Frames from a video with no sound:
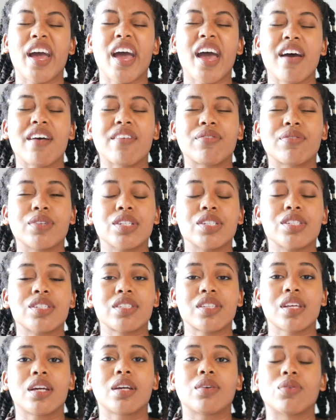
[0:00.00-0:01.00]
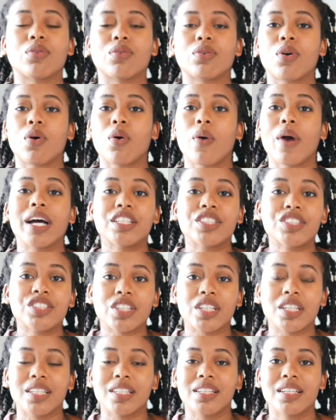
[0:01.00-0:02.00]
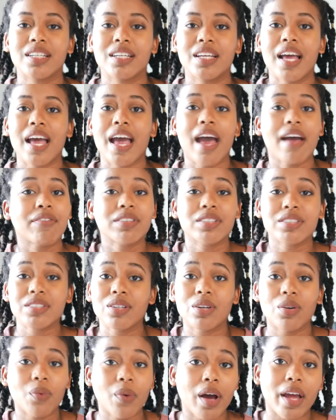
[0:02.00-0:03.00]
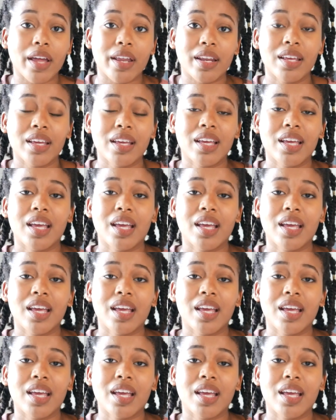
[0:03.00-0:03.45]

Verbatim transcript: every single question, every single one.